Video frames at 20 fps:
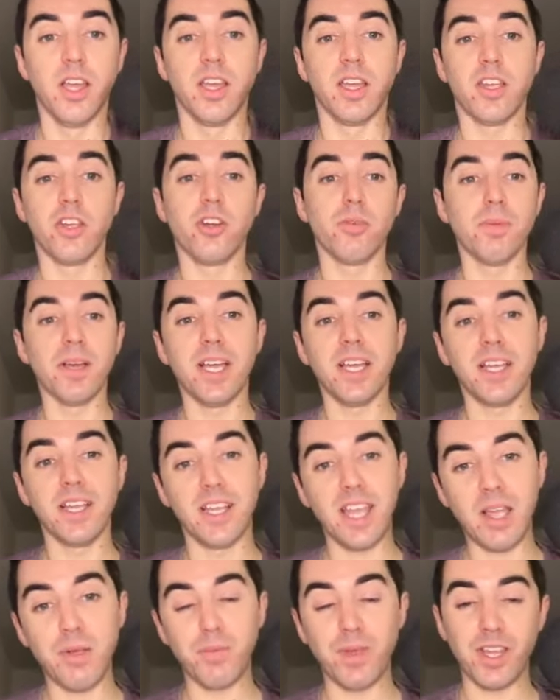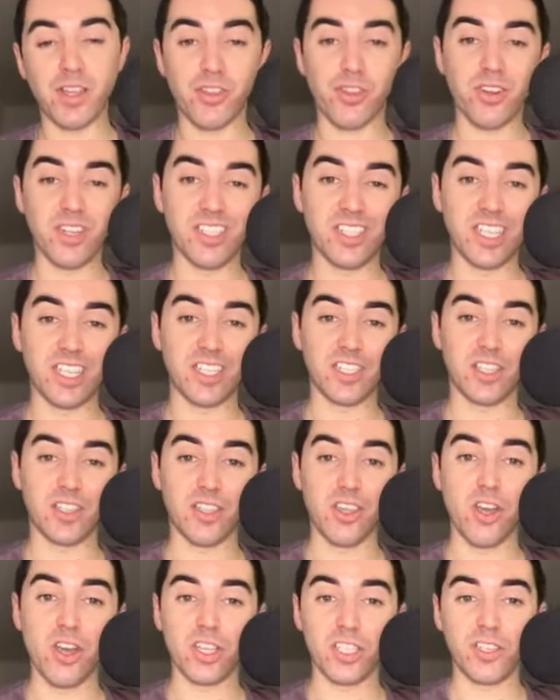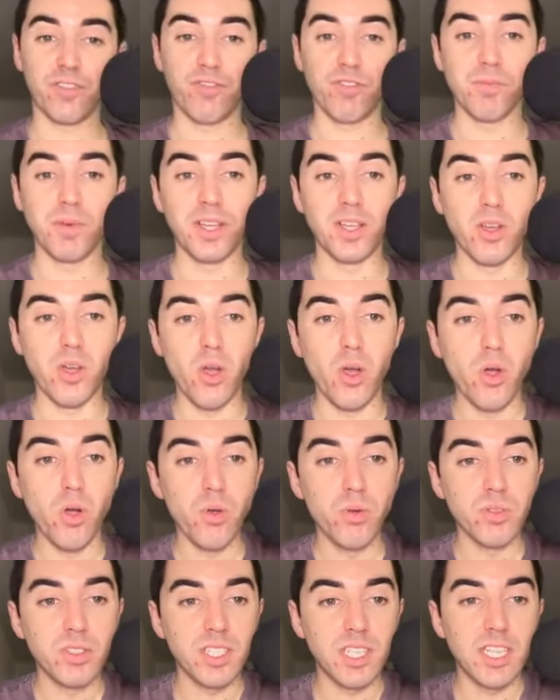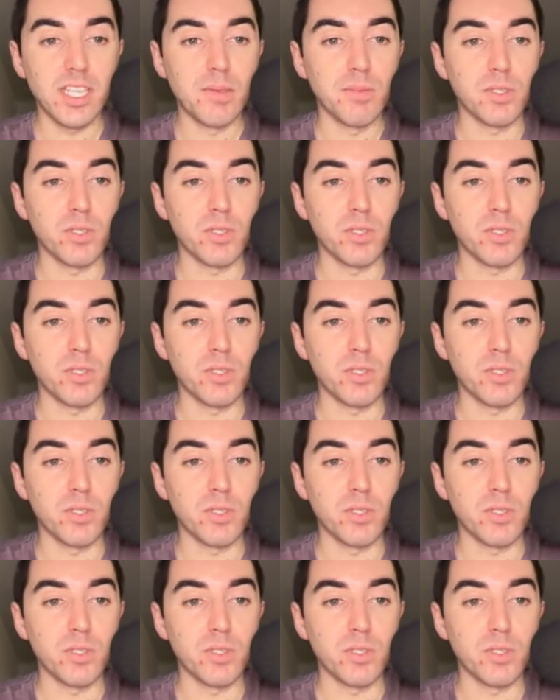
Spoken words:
Here are my game week 36 thoughts for my own team.